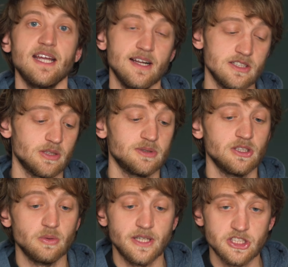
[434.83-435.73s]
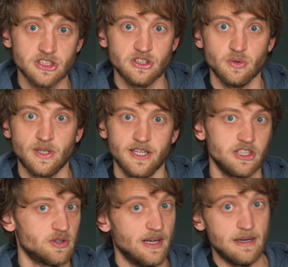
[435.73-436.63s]
In some situations you can
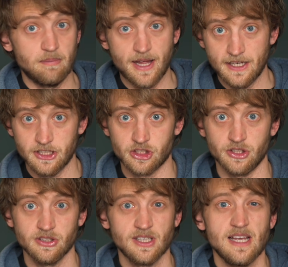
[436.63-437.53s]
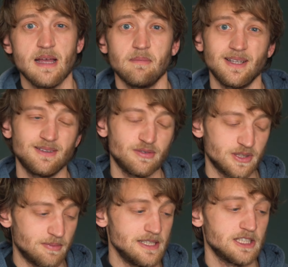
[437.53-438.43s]
try a panning shot, but
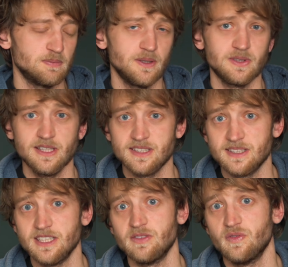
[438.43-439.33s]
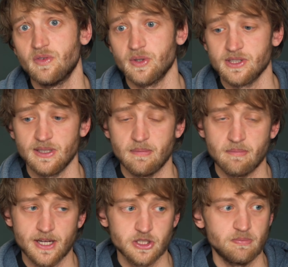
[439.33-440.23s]
from my experience this works
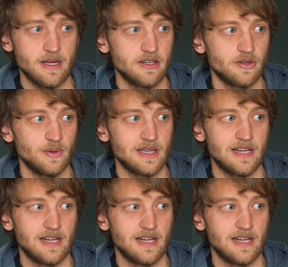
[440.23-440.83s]
much better with